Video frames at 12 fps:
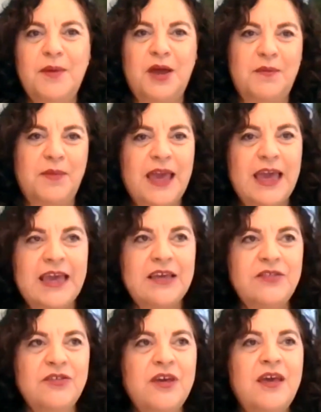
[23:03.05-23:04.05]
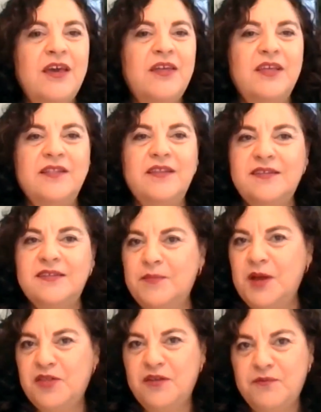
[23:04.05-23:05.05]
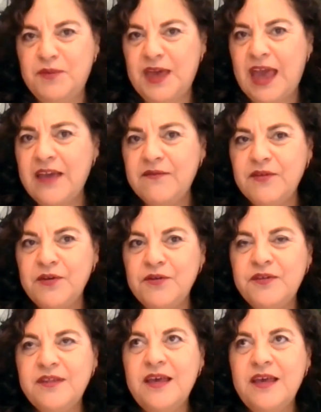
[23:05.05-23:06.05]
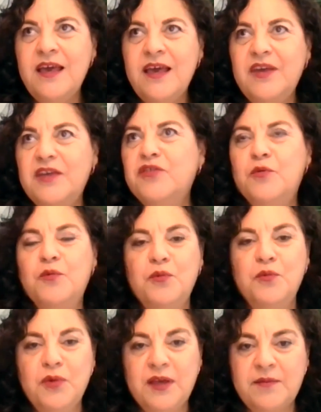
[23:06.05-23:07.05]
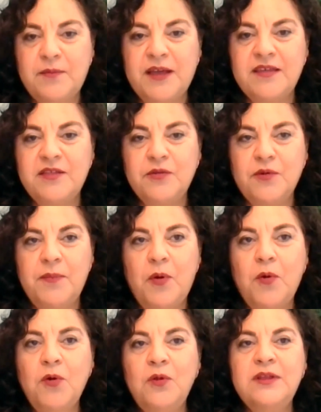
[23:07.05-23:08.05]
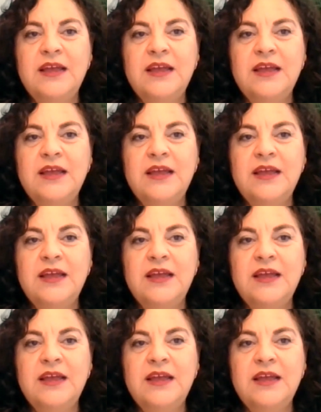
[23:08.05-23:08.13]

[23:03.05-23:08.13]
about a page. They list a bunch of behaviors that you're expected to uphold.